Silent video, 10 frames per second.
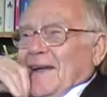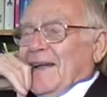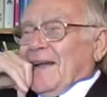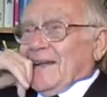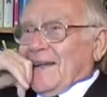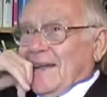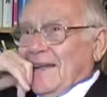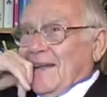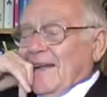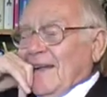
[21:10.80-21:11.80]
And
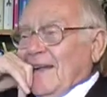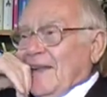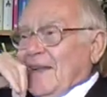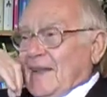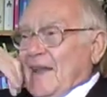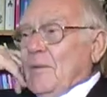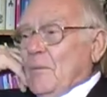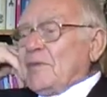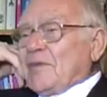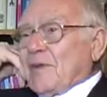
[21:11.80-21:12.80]
that
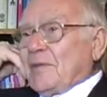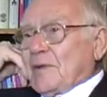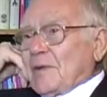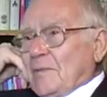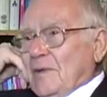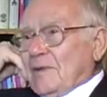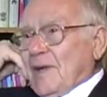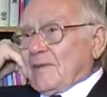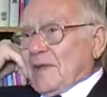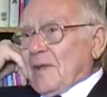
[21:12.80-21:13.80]
was difficult. We used to
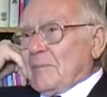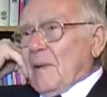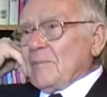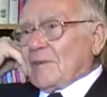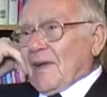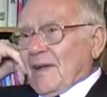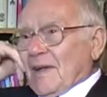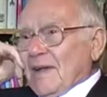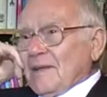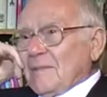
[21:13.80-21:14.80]
have to get the pumps out
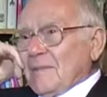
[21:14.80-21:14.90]
then.